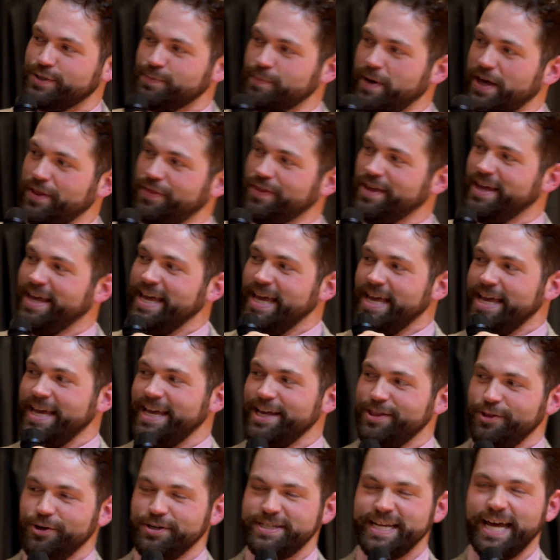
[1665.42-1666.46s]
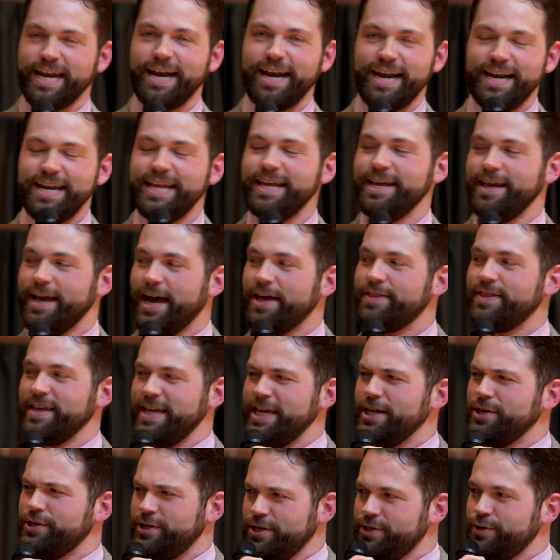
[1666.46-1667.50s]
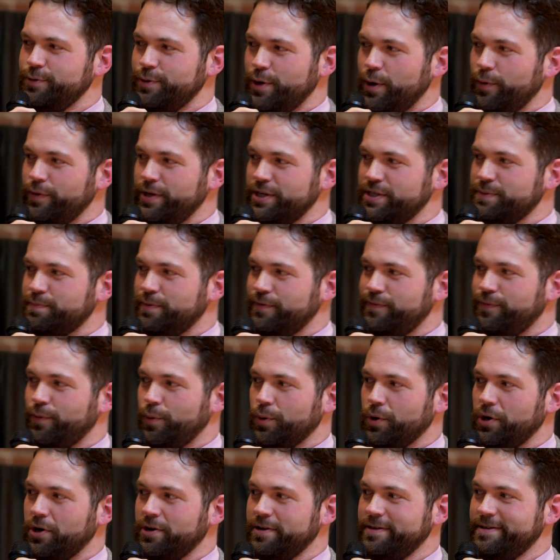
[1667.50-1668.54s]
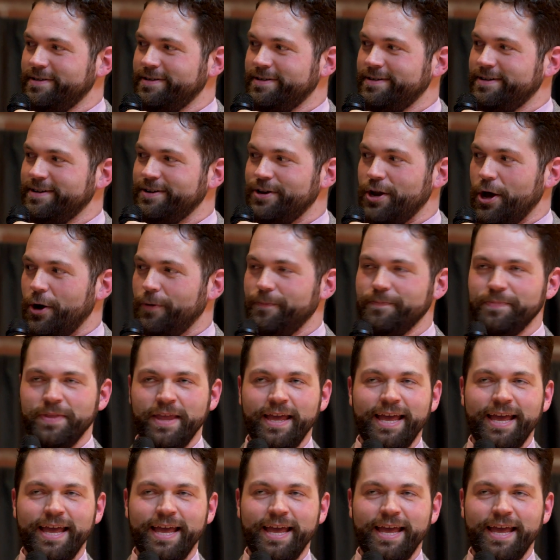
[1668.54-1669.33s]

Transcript: Smith, he looked at it and he, I think, he, did you know this before? No?